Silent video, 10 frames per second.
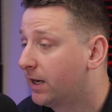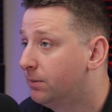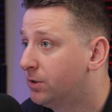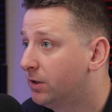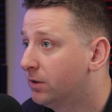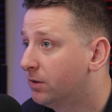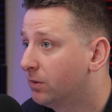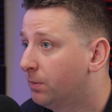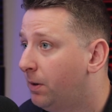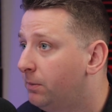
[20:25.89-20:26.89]
take them to the
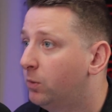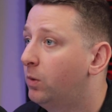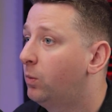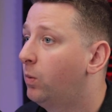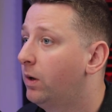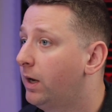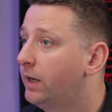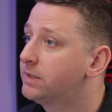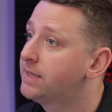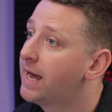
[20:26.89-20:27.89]
Republic. Well,
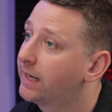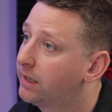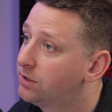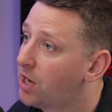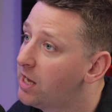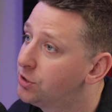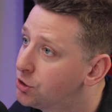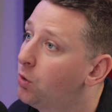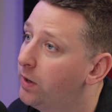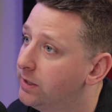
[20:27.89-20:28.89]
it's that
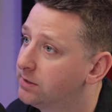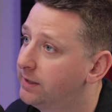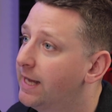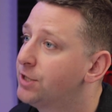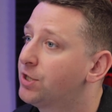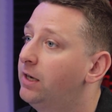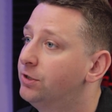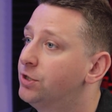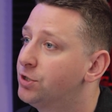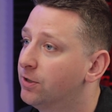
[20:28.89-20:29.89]
child's choice. Like that
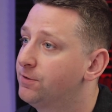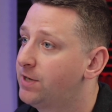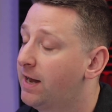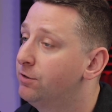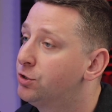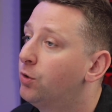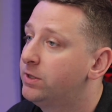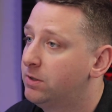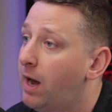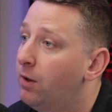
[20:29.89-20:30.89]
child deserves to have the
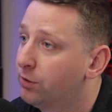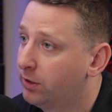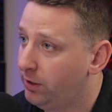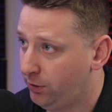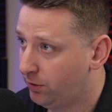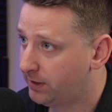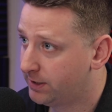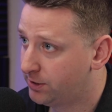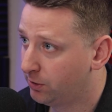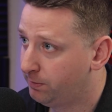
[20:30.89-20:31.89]
choice on how they're going to
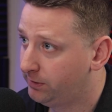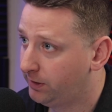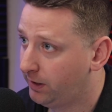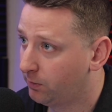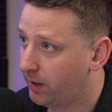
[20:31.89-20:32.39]
utilize their ability,